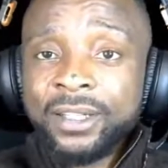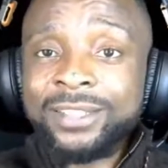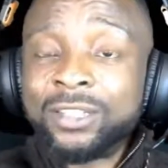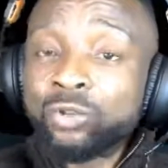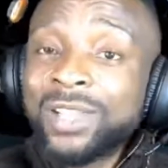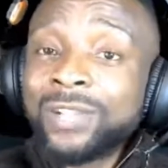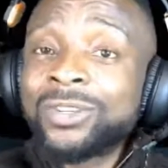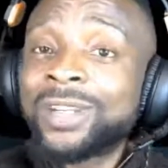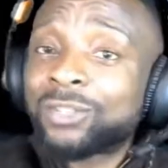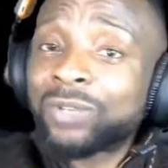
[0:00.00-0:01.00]
The
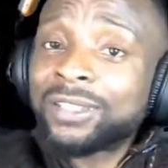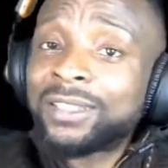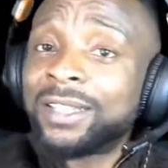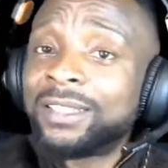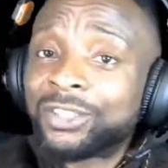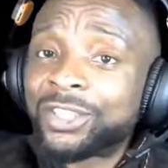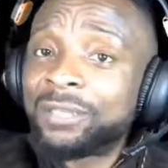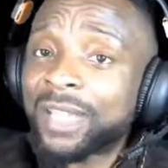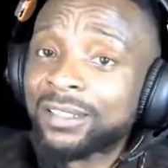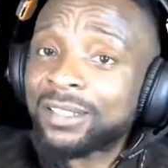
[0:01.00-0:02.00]
2023
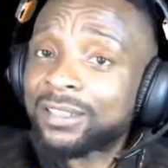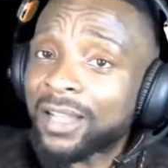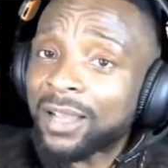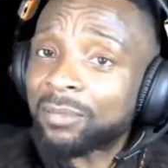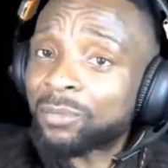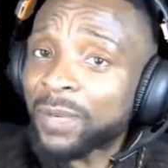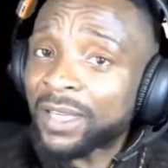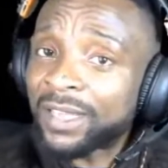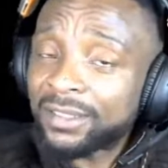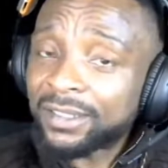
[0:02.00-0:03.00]
dream that is
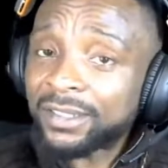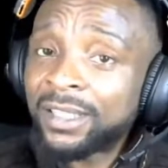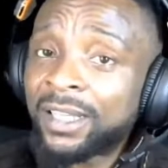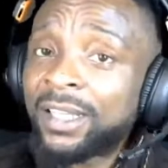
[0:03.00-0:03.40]
propagating